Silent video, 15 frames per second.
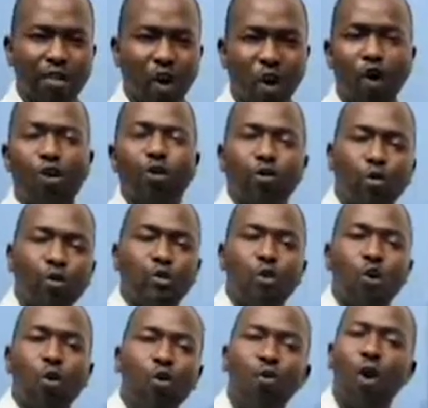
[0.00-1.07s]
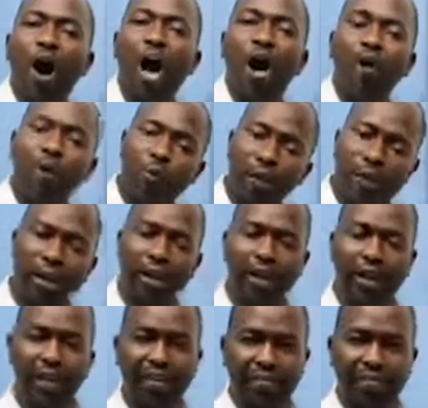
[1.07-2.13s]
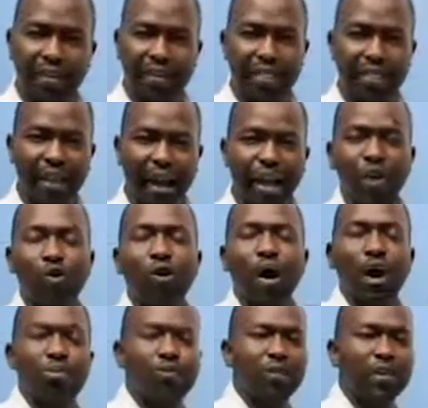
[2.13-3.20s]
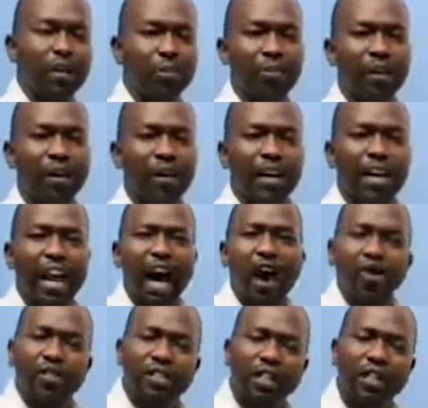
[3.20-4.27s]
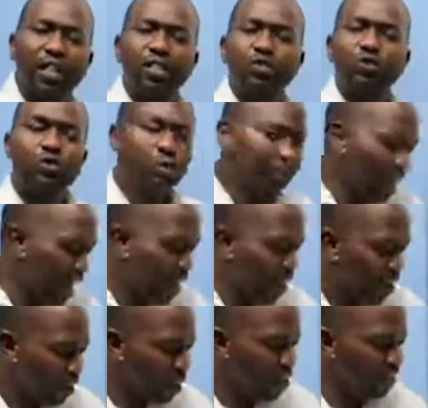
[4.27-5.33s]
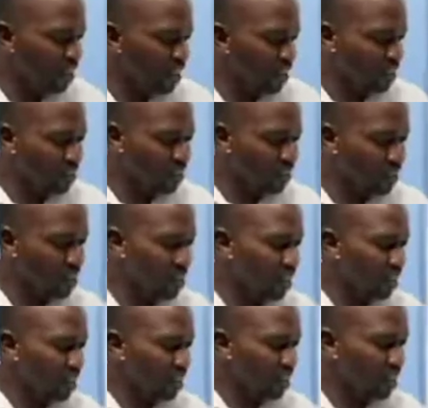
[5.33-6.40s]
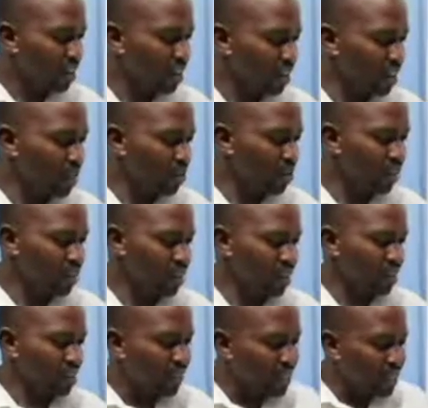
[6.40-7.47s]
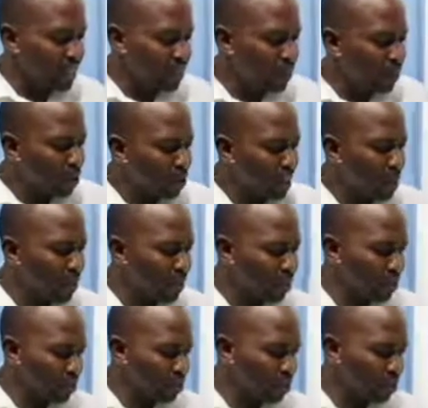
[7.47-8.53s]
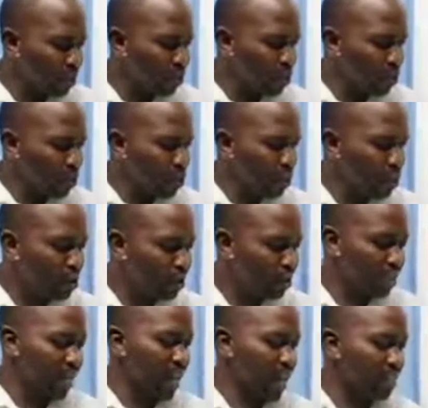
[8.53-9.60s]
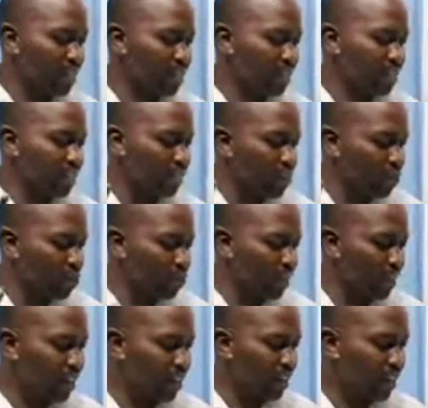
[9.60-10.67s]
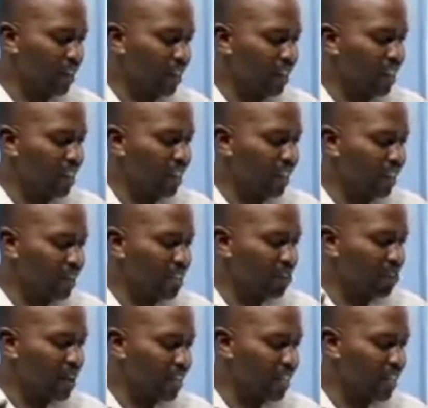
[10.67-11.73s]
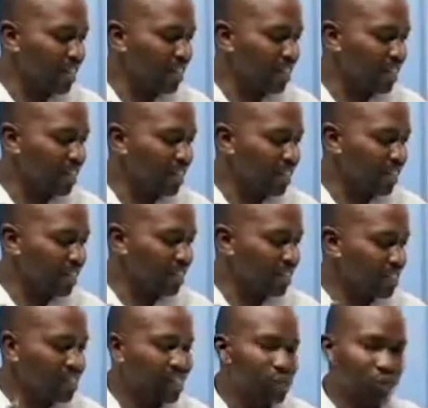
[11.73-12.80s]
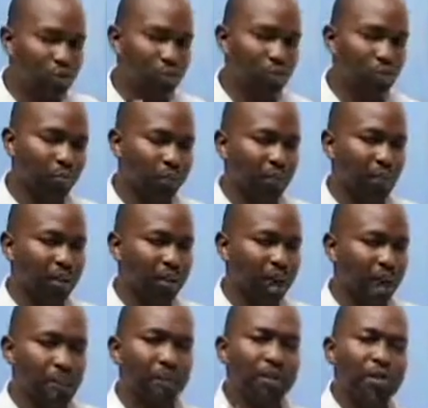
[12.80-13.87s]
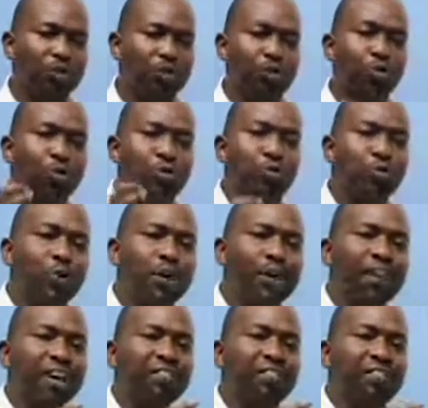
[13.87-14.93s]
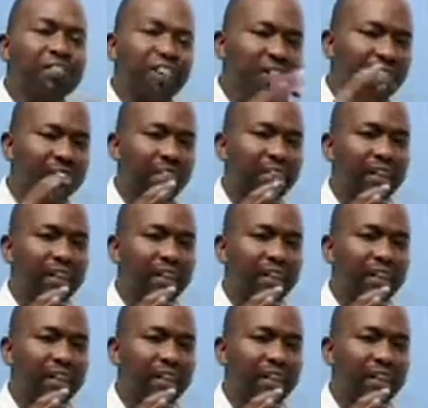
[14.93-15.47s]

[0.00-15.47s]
or those who are weak in faith and look up to them, now tending to do the wrong things. Listen to this. Suppose a person whose conscience is weak in these matters sees you. A person who's weak in faith